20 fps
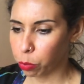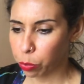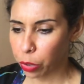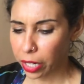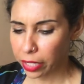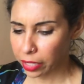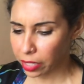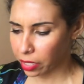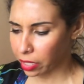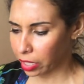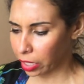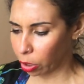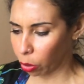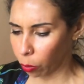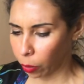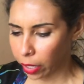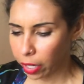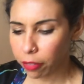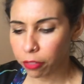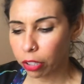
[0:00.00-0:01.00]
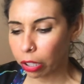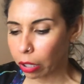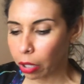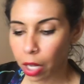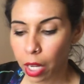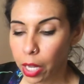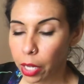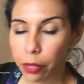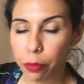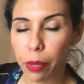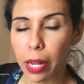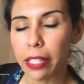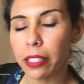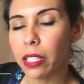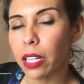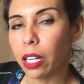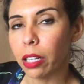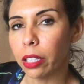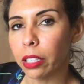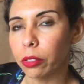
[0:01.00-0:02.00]
pregnancy or whatever, that's
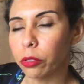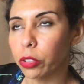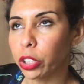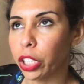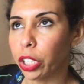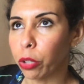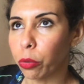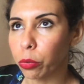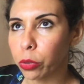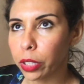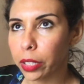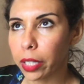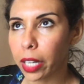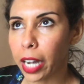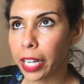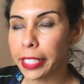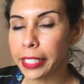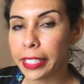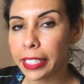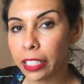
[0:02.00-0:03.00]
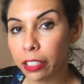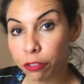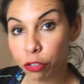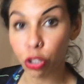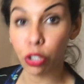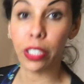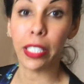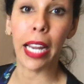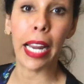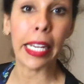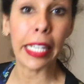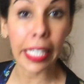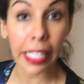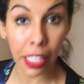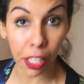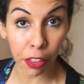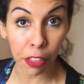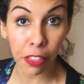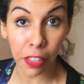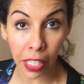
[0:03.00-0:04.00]
not, the idea of creating
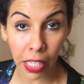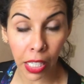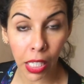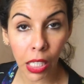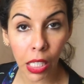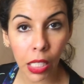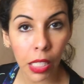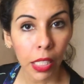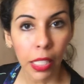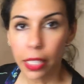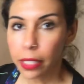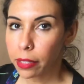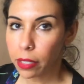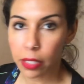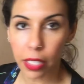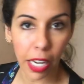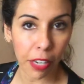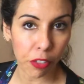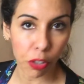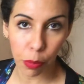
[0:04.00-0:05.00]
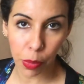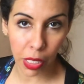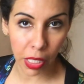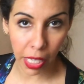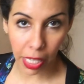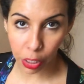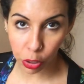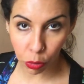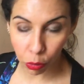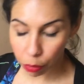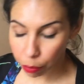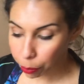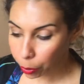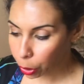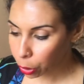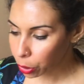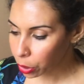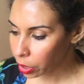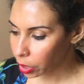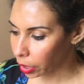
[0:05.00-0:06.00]
a thing doesn't have to be an actual
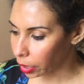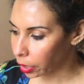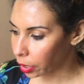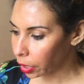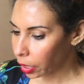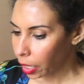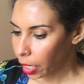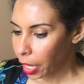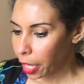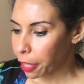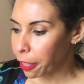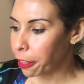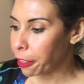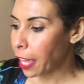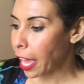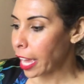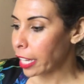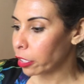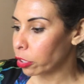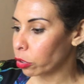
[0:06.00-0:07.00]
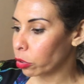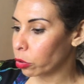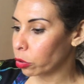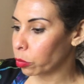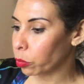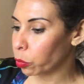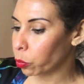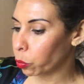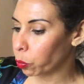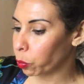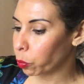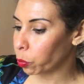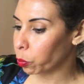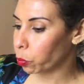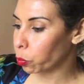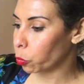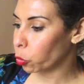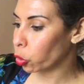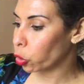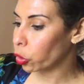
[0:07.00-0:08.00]
person. That
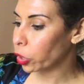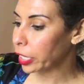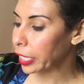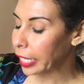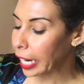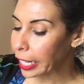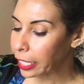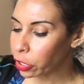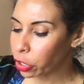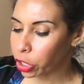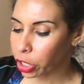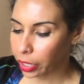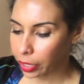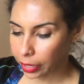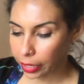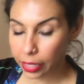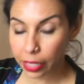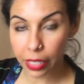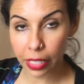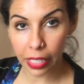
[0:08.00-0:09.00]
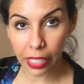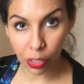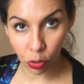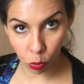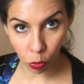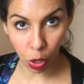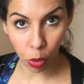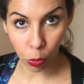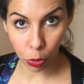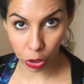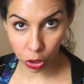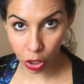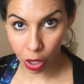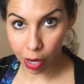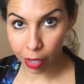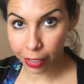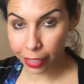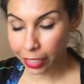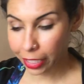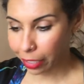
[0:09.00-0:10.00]
creation is what we're
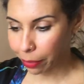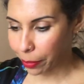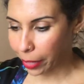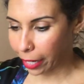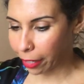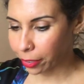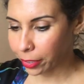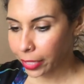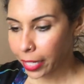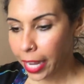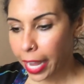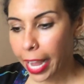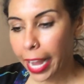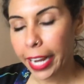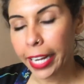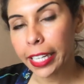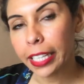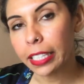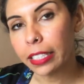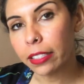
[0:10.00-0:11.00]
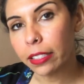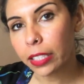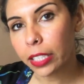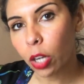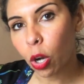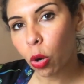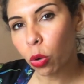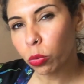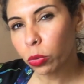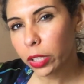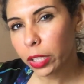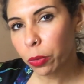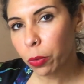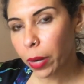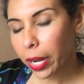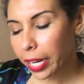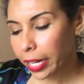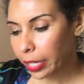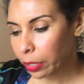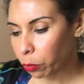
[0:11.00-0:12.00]
talking about. And the only
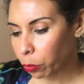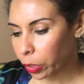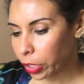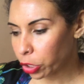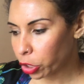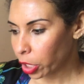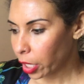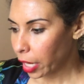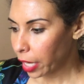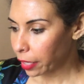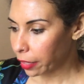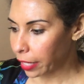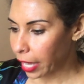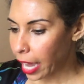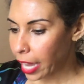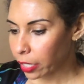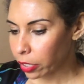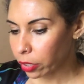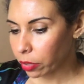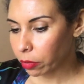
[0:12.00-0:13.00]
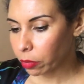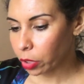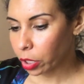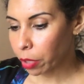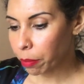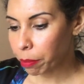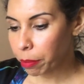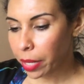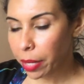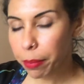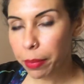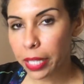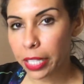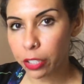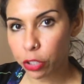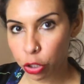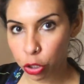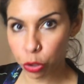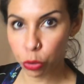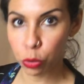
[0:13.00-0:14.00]
way in which that
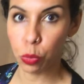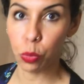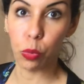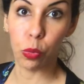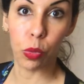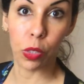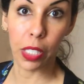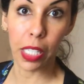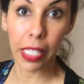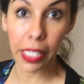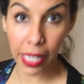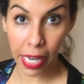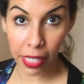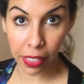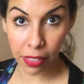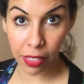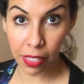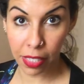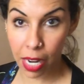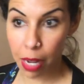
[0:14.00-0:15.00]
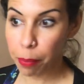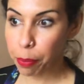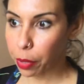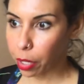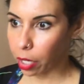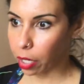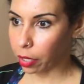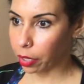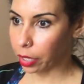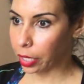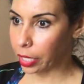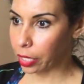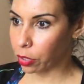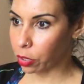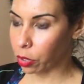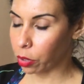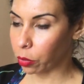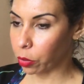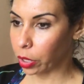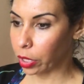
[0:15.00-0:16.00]
commitment to the next step
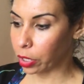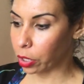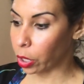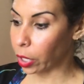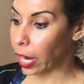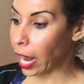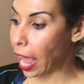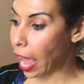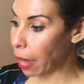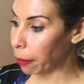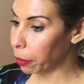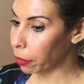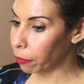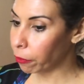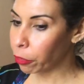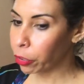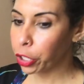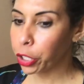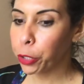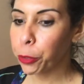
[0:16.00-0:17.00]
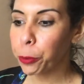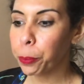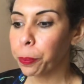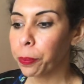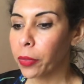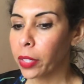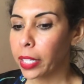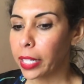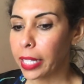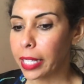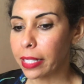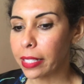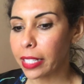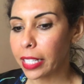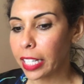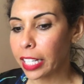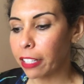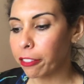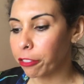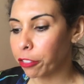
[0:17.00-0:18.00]
is going to happen for you is
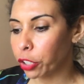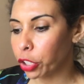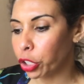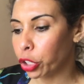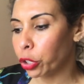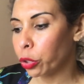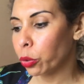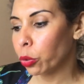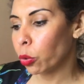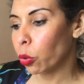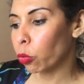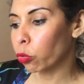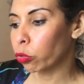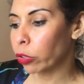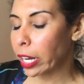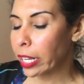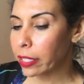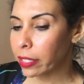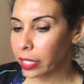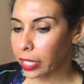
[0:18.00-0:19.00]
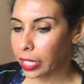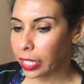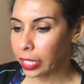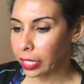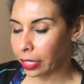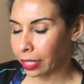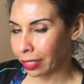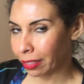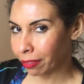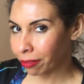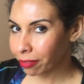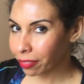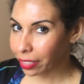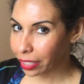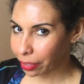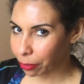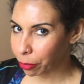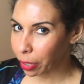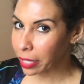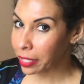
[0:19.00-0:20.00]
if you rest
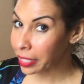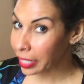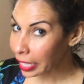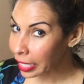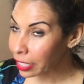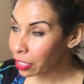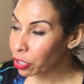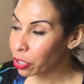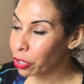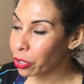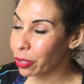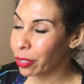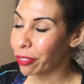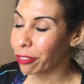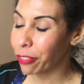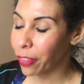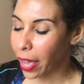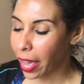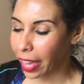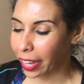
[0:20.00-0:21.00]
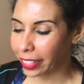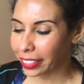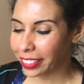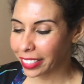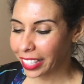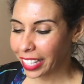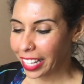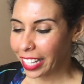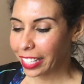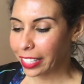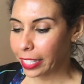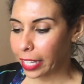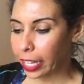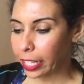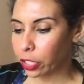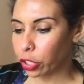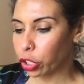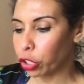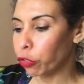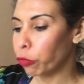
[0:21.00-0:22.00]
into the fact
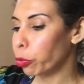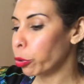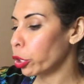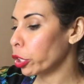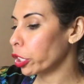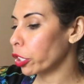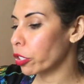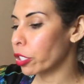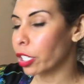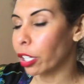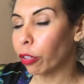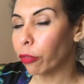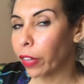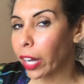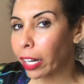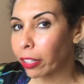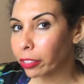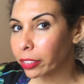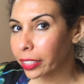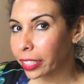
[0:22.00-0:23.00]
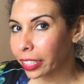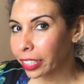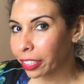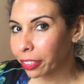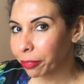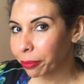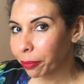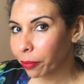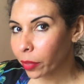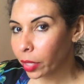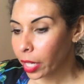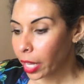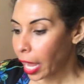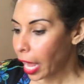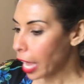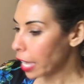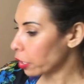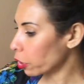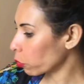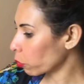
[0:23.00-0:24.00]
that you've put yourself out there
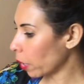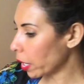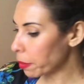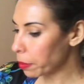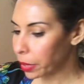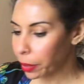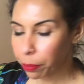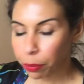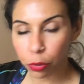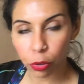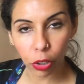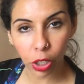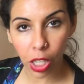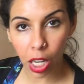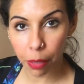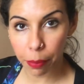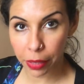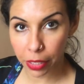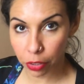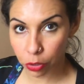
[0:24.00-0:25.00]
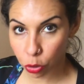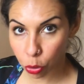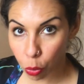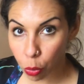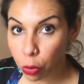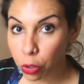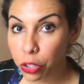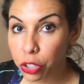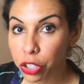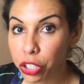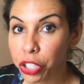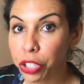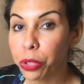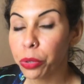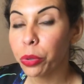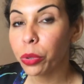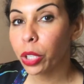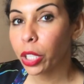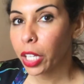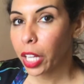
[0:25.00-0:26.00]
and the right people are coming towards
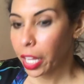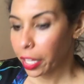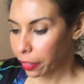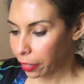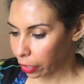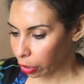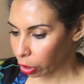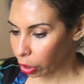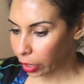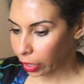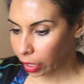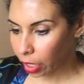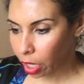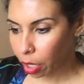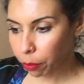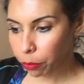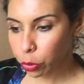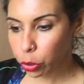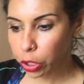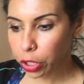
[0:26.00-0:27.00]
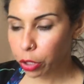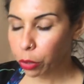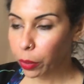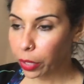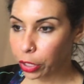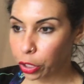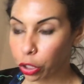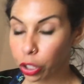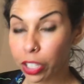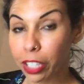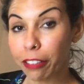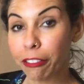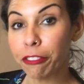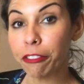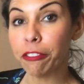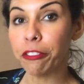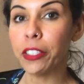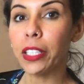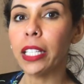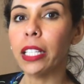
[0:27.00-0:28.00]
you. They're going to come to you and you're going to
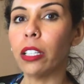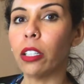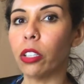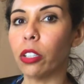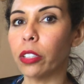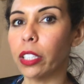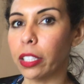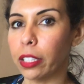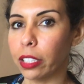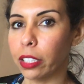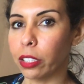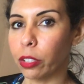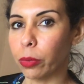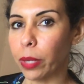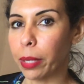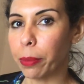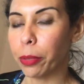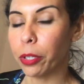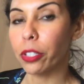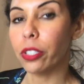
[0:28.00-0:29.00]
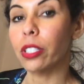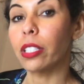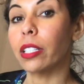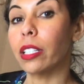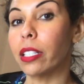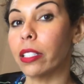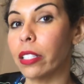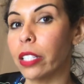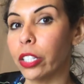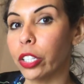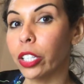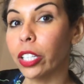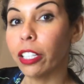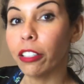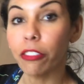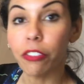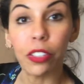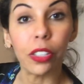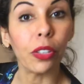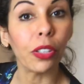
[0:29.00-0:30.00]
feel that they're the right person because they're
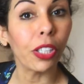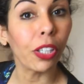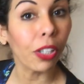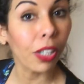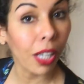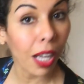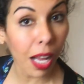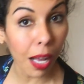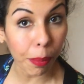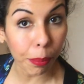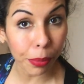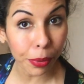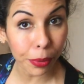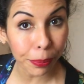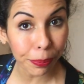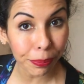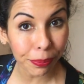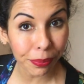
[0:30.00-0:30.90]
going to fill your cup.